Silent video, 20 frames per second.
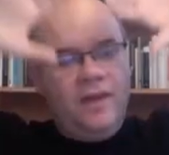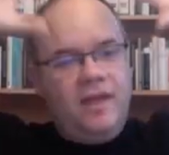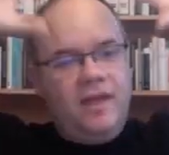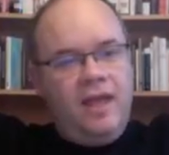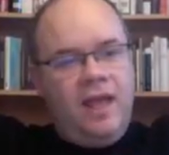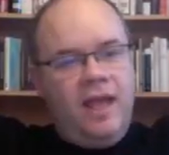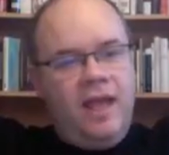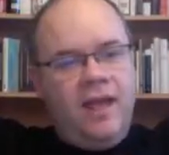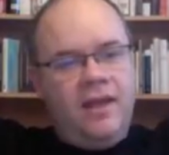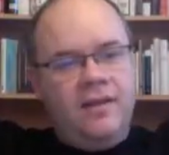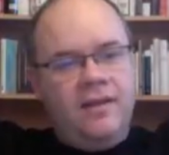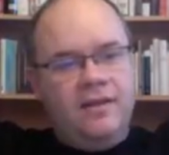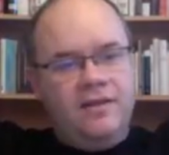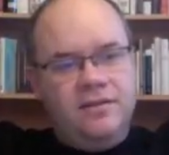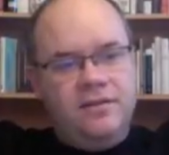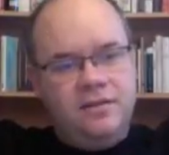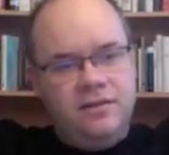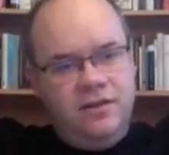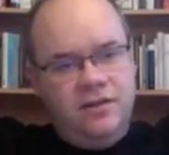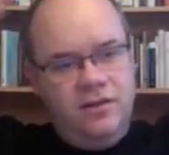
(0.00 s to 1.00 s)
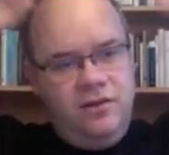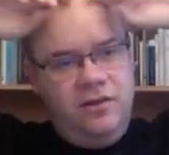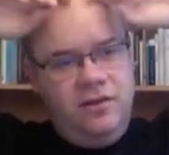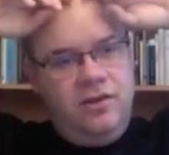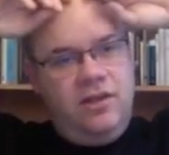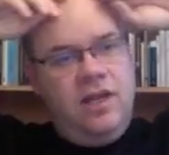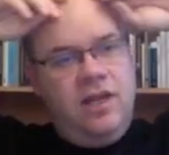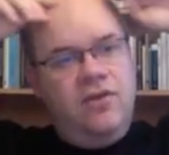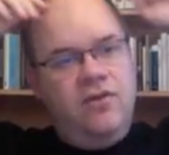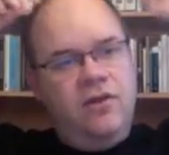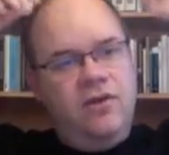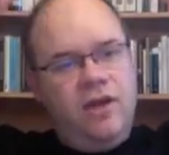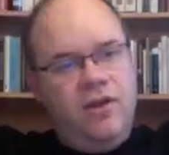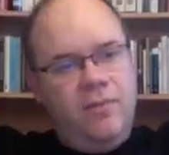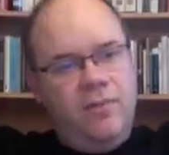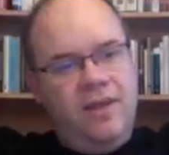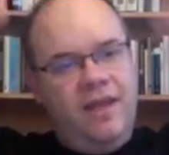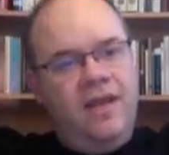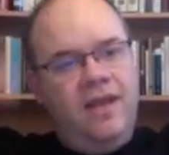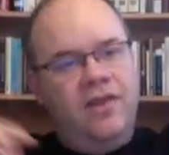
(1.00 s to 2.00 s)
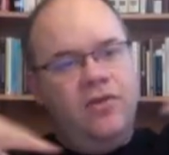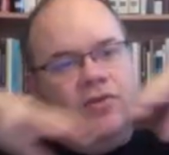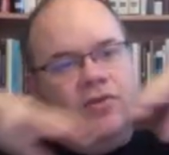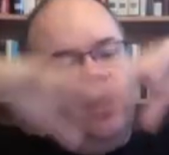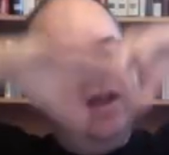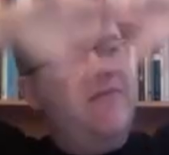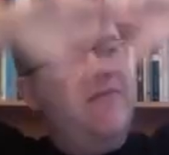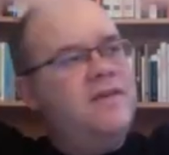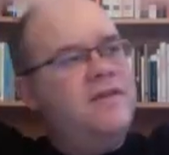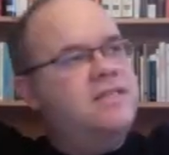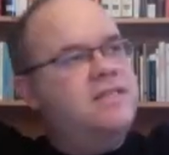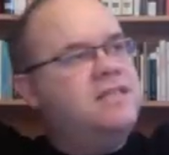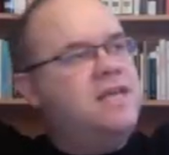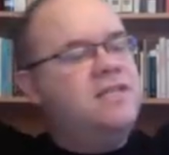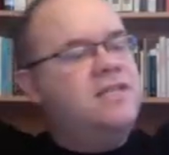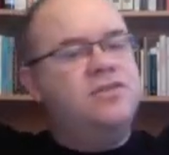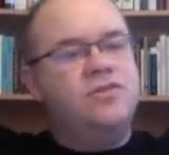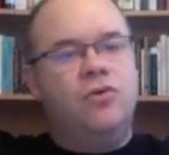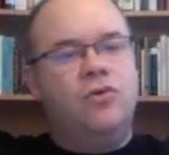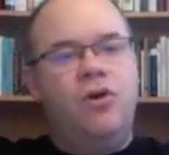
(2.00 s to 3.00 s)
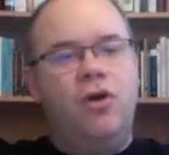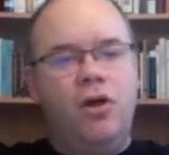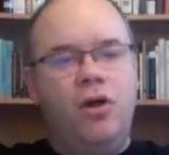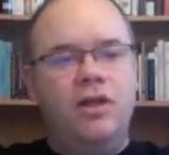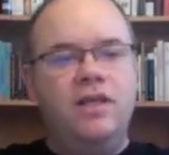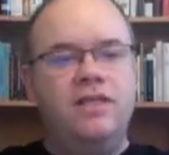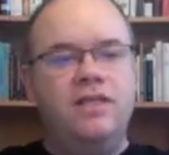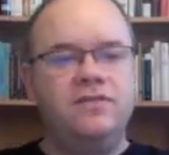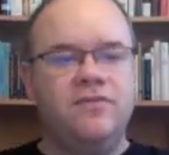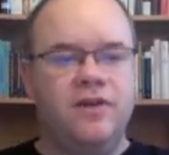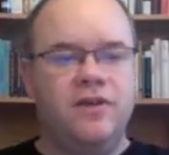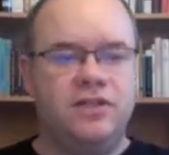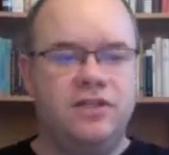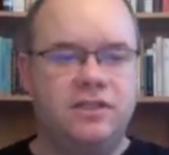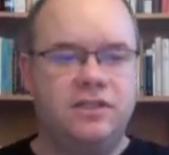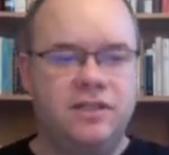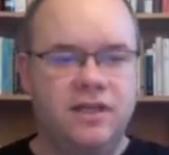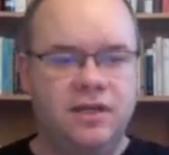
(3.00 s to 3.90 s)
And then you come in and you have access to all these functions